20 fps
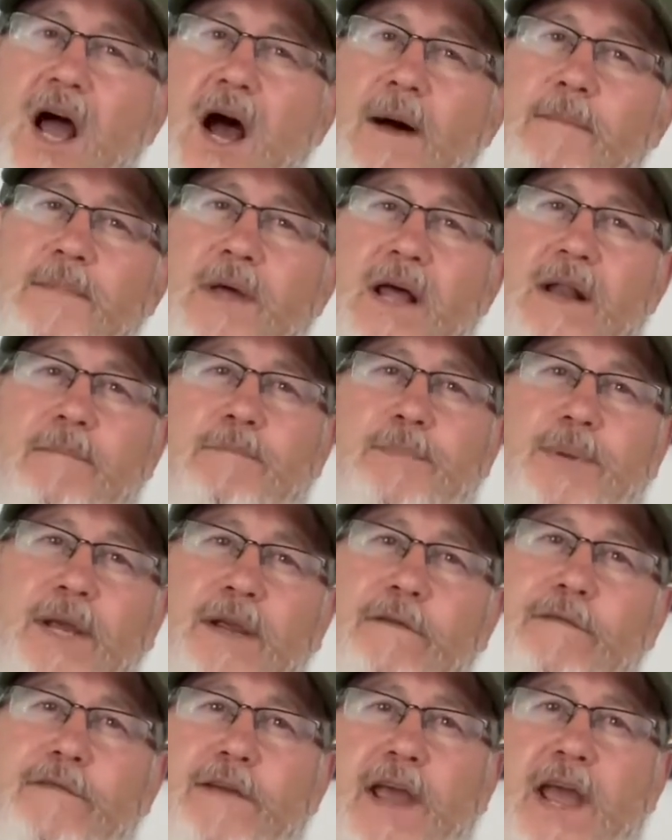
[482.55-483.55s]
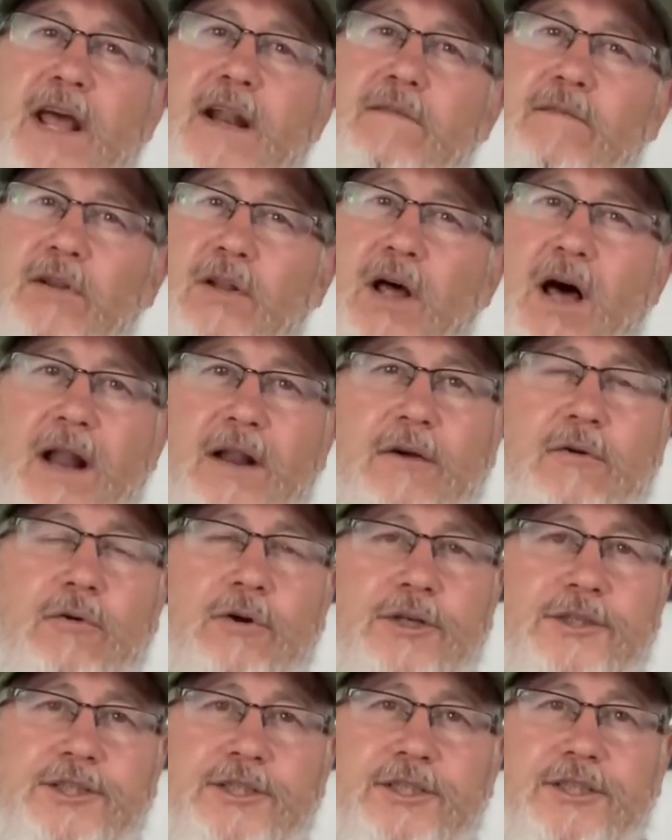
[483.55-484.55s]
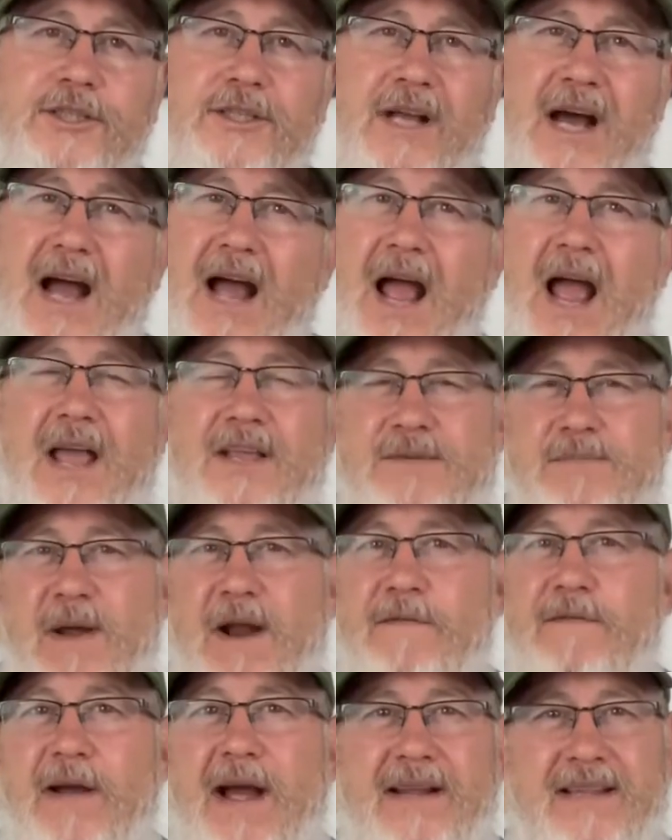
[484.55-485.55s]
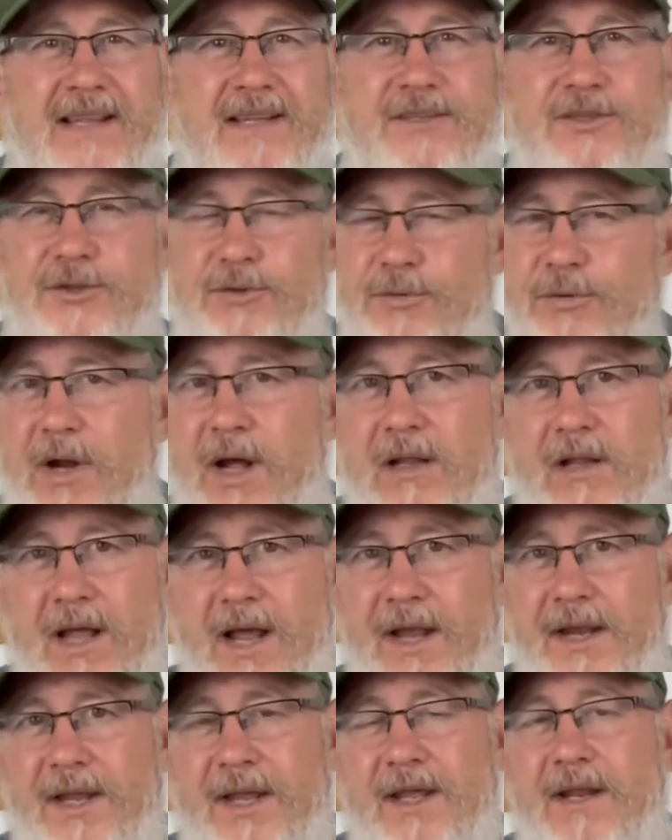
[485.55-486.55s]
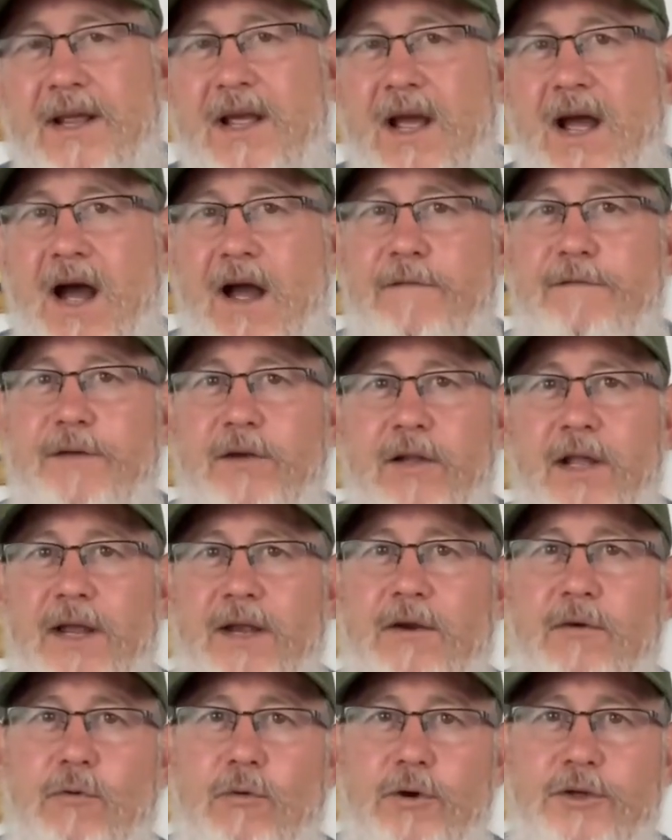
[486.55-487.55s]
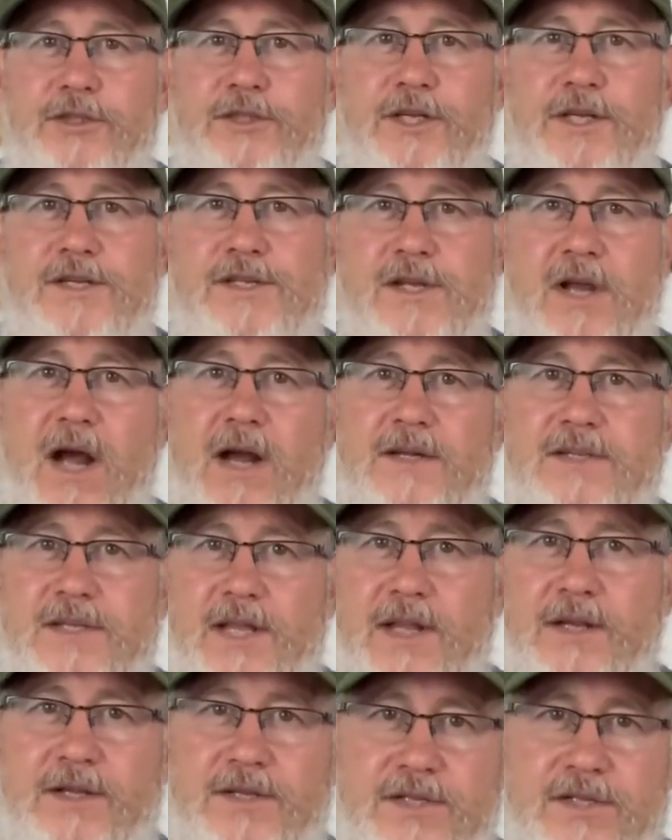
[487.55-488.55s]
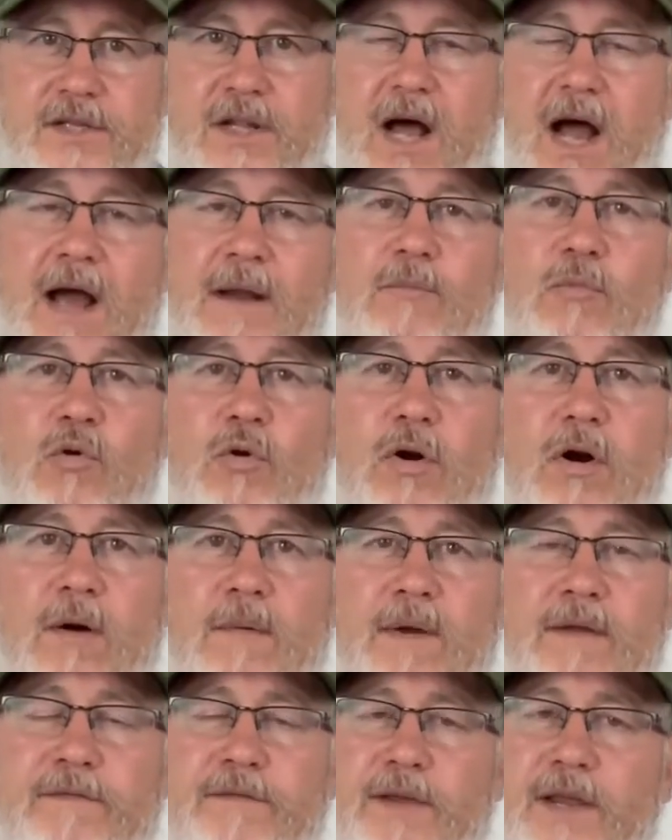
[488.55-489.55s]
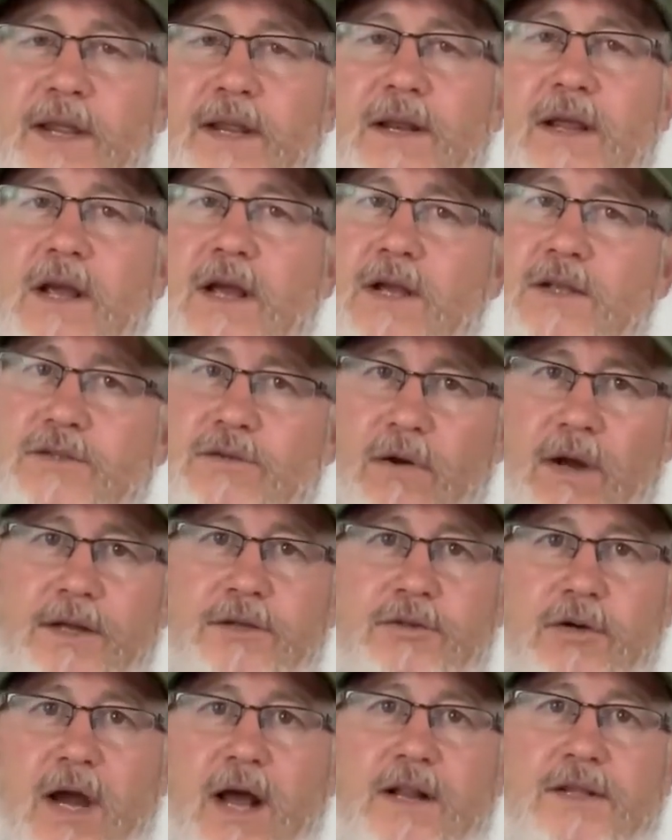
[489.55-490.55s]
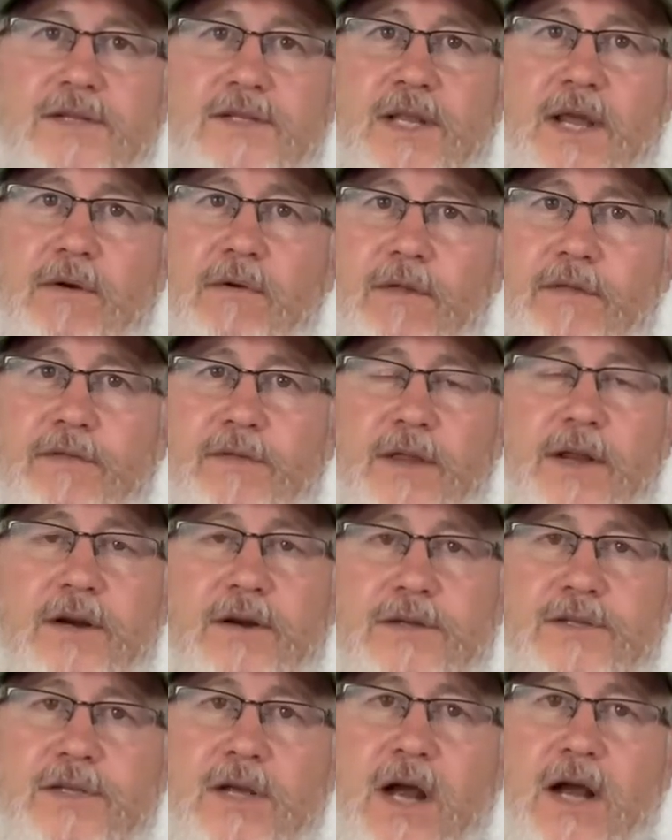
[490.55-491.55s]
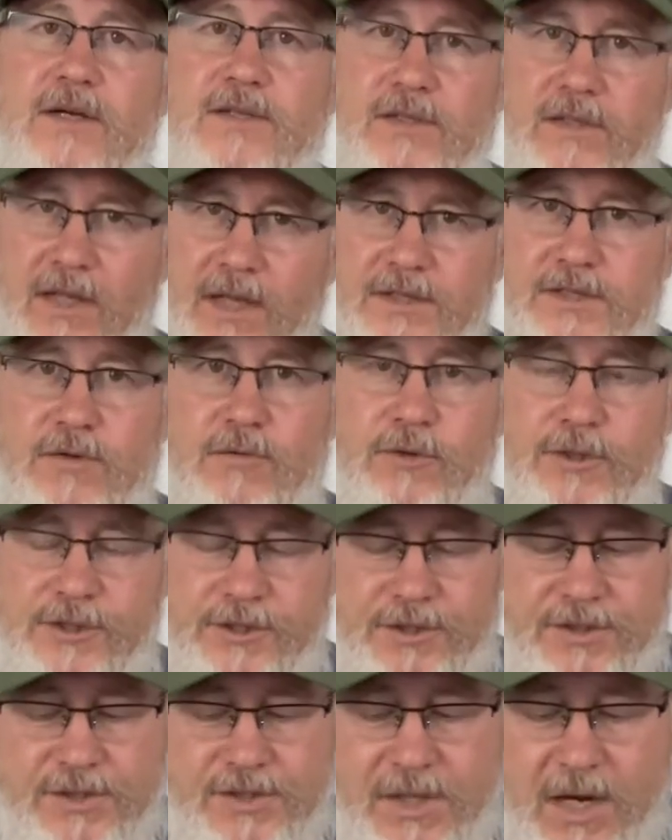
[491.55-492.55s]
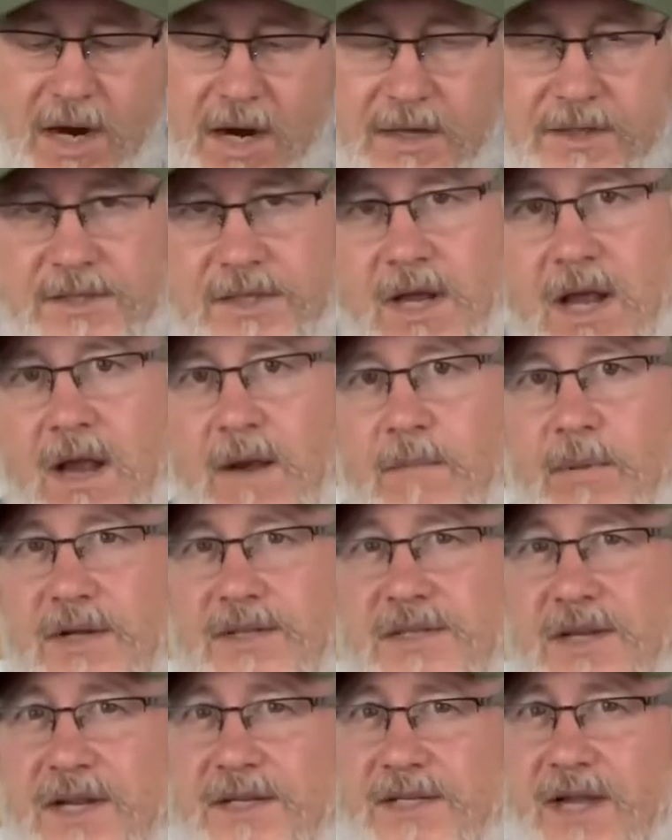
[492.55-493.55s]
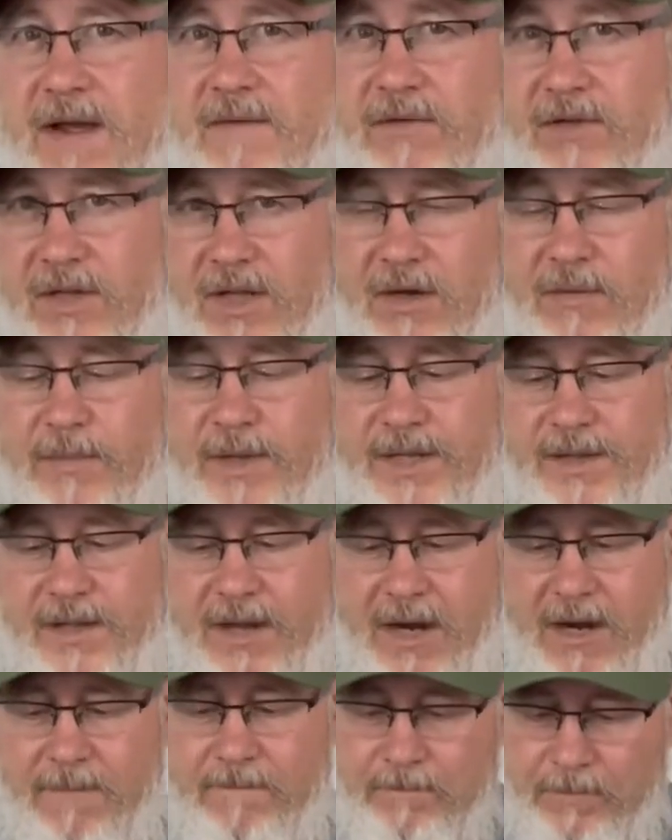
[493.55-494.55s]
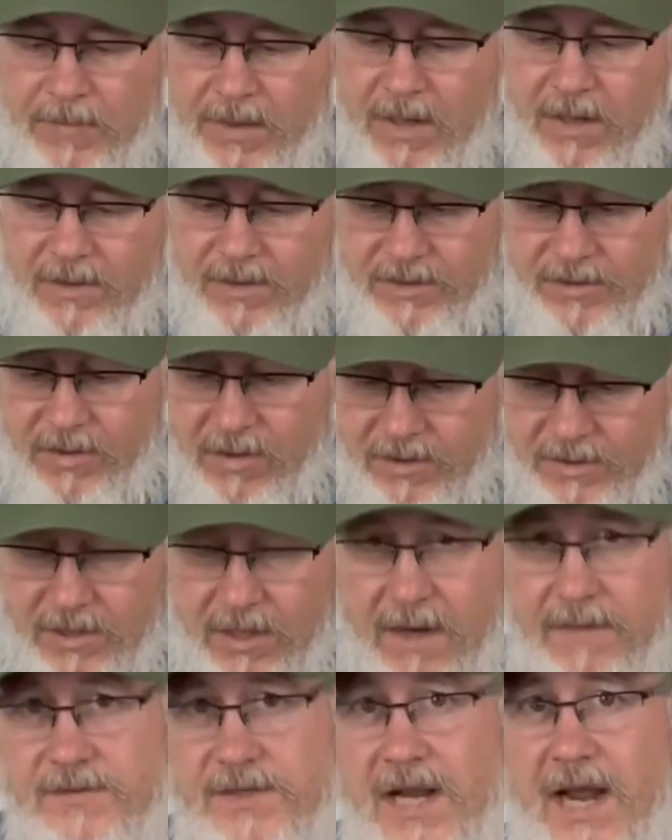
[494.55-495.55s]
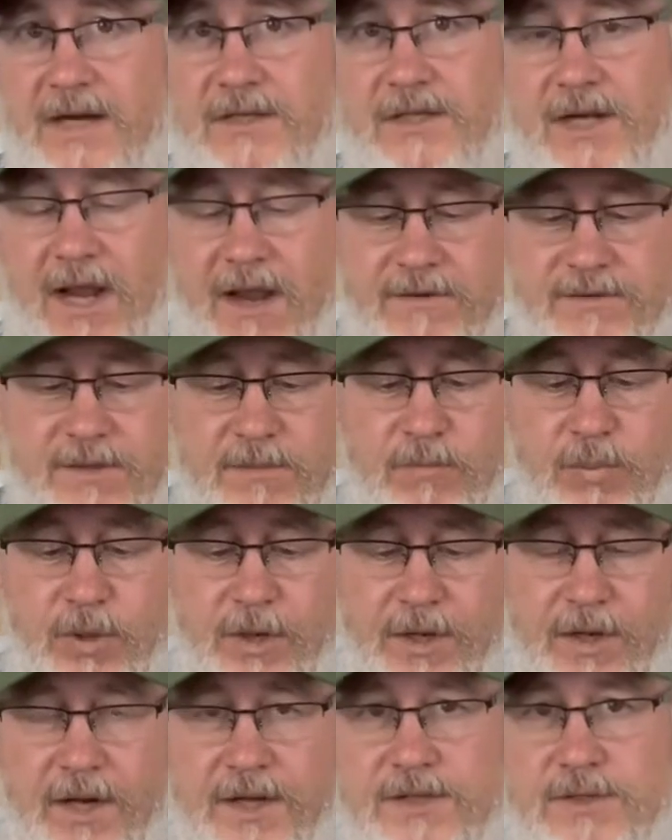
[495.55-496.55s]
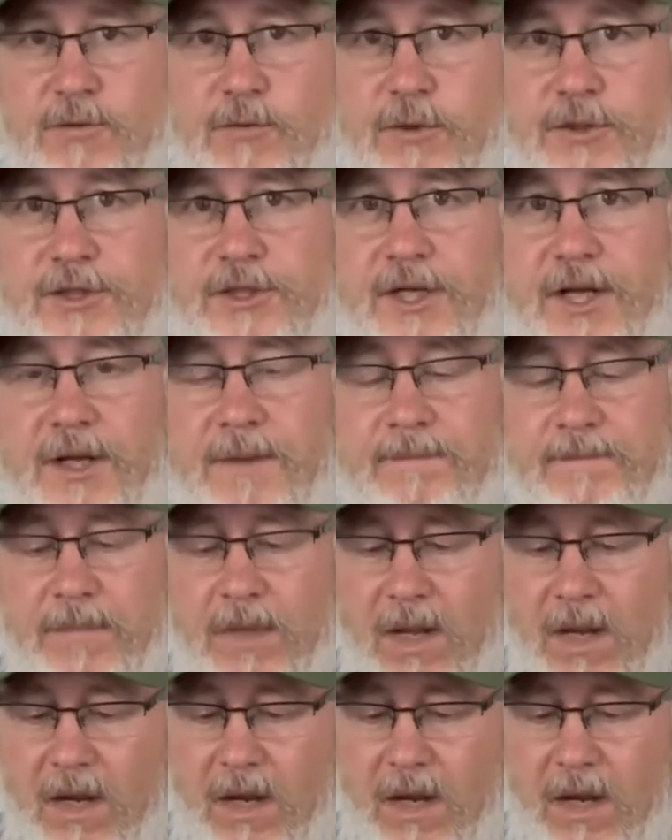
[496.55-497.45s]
I'm not a big fan of a lot of cushion. As a matter of fact, I do not like it. I feel like cushiony socks tend to slide more on my feet, so I try to stay with thinner socks, less cushion socks. But it's nice to have a little bit there. The Darn Toughs actually have some pretty nice cushioning.